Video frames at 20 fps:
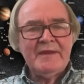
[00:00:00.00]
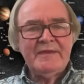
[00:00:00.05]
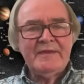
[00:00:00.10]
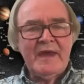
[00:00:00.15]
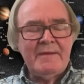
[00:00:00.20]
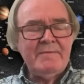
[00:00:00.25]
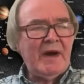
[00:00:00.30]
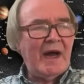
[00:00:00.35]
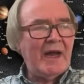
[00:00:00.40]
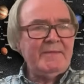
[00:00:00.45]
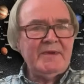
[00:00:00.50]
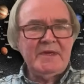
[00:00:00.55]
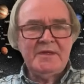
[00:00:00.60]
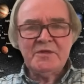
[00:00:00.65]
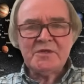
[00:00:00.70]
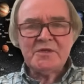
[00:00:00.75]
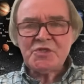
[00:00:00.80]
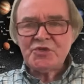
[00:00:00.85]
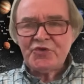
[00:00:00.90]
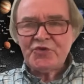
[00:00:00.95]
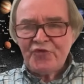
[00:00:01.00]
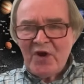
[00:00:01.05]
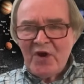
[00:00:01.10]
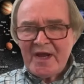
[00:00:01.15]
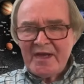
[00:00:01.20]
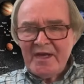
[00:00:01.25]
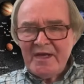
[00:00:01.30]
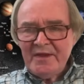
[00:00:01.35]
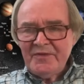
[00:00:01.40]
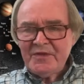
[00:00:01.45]
They might be the
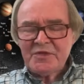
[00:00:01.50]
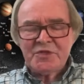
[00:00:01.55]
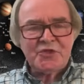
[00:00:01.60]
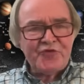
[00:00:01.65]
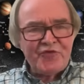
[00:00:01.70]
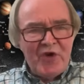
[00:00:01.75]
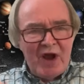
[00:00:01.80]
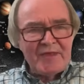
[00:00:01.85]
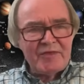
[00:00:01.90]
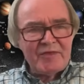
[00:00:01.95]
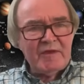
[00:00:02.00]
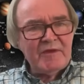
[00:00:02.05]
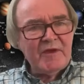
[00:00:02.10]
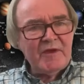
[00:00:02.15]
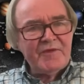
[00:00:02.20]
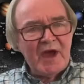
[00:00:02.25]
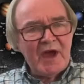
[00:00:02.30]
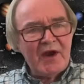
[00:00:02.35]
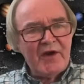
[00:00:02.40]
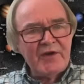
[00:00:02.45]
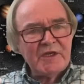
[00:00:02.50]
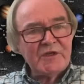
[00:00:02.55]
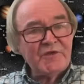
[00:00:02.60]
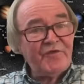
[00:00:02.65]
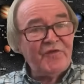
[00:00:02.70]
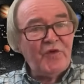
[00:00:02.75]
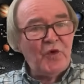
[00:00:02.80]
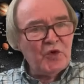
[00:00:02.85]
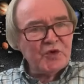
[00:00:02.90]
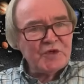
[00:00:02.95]
strength of the various
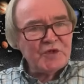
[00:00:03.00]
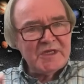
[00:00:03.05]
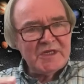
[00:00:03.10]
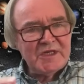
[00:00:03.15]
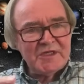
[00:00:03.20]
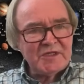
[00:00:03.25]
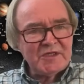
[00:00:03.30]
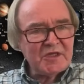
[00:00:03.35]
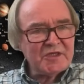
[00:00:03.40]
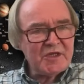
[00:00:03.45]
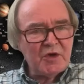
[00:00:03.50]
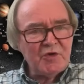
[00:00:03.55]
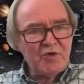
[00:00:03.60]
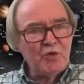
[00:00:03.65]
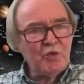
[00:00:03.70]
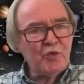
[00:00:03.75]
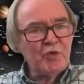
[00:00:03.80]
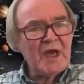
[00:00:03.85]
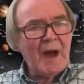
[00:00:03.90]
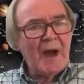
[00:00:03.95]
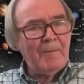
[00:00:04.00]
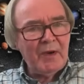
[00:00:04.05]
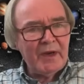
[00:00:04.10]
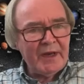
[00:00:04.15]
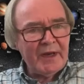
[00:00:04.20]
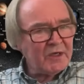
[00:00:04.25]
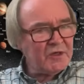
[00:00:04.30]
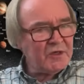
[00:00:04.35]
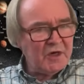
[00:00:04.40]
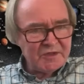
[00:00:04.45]
forces, the so-called
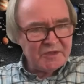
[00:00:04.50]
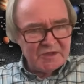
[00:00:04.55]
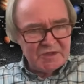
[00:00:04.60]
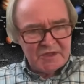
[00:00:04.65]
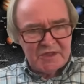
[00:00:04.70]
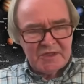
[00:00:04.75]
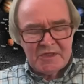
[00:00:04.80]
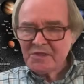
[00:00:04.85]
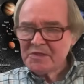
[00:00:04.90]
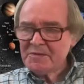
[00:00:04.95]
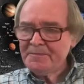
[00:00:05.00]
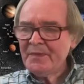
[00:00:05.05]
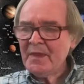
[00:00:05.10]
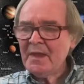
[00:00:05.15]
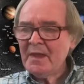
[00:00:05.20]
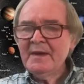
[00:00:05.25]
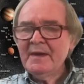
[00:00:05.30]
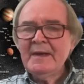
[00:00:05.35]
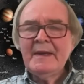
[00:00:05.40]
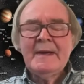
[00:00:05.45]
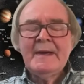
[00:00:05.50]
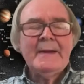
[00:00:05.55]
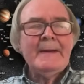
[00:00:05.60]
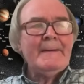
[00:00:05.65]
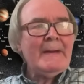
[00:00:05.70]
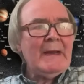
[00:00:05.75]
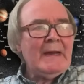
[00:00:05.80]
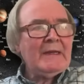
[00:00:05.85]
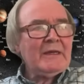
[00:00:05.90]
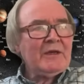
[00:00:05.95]
coupling constants,
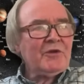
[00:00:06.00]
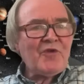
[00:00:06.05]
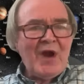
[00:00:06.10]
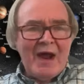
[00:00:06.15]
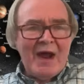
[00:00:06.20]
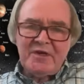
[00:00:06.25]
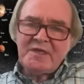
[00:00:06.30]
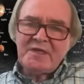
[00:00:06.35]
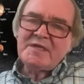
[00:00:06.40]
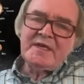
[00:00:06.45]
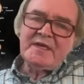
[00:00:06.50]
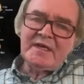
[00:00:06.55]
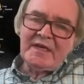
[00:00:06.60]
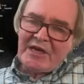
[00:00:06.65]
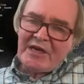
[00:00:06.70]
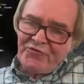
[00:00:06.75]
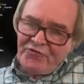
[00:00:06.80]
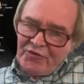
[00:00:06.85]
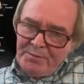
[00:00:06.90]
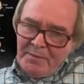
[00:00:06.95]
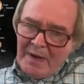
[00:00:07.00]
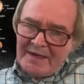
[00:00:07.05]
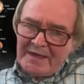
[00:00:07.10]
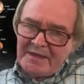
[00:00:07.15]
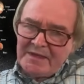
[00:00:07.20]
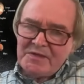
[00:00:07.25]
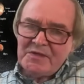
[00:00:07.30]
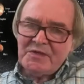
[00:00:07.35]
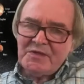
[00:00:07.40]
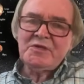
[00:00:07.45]
gravity,
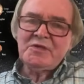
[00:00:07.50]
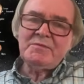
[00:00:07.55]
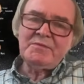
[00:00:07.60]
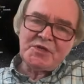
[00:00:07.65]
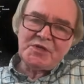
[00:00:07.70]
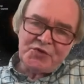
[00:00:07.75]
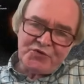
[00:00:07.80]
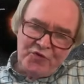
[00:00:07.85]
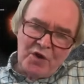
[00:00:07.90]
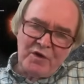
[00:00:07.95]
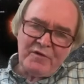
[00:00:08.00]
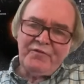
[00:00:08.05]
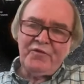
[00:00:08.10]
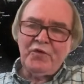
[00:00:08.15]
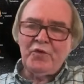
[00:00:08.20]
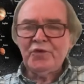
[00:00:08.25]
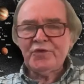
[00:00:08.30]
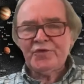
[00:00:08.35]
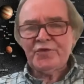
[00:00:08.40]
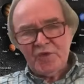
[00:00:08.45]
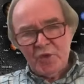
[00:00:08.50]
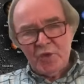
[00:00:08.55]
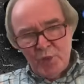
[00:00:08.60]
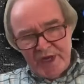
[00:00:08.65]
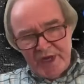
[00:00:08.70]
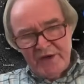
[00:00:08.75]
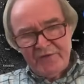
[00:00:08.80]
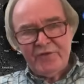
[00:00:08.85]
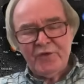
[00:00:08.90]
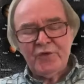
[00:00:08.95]
electromagnetism, the strong force, the
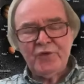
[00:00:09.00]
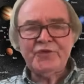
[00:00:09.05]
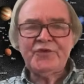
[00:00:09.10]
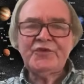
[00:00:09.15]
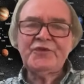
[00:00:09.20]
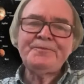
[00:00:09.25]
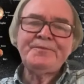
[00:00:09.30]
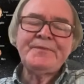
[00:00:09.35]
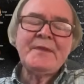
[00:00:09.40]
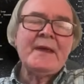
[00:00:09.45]
weak force.